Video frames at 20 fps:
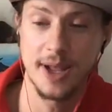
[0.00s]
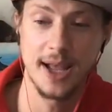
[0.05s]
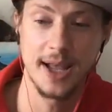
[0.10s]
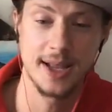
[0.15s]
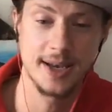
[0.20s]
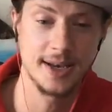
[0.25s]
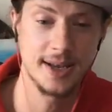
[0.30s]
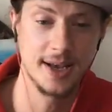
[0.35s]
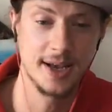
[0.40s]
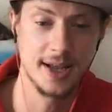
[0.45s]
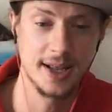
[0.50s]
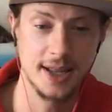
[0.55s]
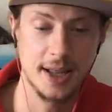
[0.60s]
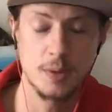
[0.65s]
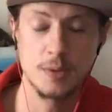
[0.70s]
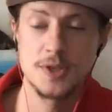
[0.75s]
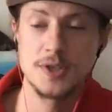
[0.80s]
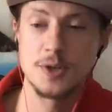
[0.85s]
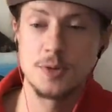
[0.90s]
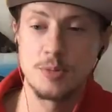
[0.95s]
And that
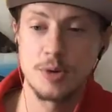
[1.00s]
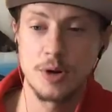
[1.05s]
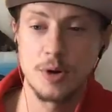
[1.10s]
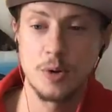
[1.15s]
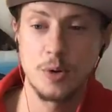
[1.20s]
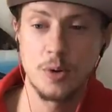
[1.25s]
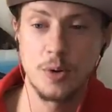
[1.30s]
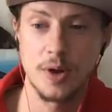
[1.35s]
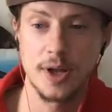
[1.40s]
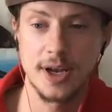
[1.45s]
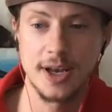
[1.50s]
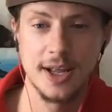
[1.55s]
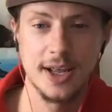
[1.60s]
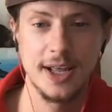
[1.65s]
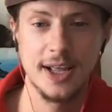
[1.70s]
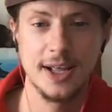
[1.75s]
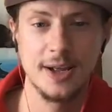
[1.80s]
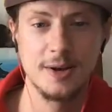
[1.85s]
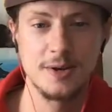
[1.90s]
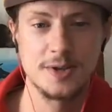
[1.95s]
was super cool. And
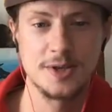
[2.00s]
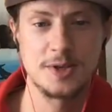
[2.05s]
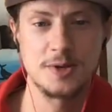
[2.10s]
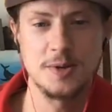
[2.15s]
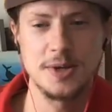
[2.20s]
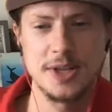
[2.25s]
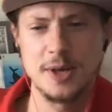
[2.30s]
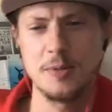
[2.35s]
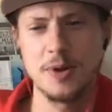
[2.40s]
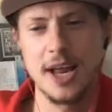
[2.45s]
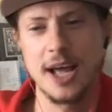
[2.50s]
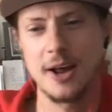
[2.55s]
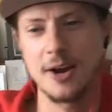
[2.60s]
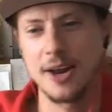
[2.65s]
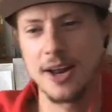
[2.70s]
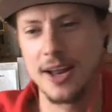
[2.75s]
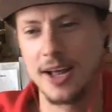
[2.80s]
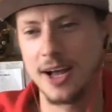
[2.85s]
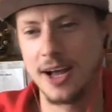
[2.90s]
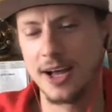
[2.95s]
it's a tweet that went
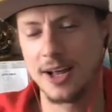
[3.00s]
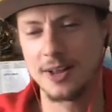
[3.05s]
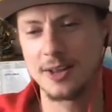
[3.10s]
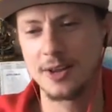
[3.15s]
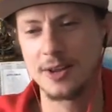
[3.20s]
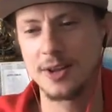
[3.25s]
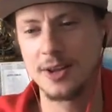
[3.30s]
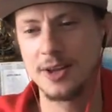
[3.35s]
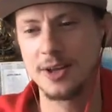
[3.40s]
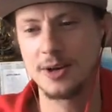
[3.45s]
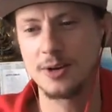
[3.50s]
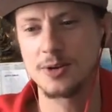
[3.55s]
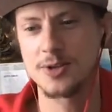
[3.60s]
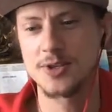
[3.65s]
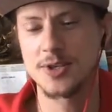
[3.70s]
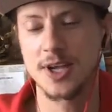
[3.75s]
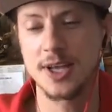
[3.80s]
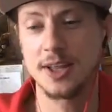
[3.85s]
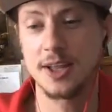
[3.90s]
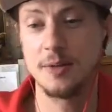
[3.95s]
out a little
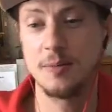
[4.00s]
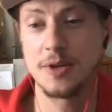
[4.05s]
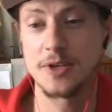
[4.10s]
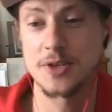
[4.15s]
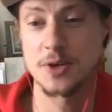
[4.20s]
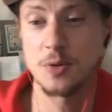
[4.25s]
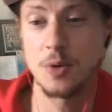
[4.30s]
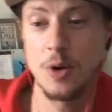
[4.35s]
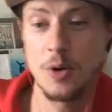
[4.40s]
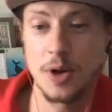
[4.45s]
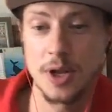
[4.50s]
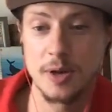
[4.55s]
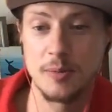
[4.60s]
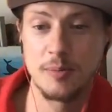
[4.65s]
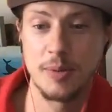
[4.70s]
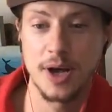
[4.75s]
slightly misquoted,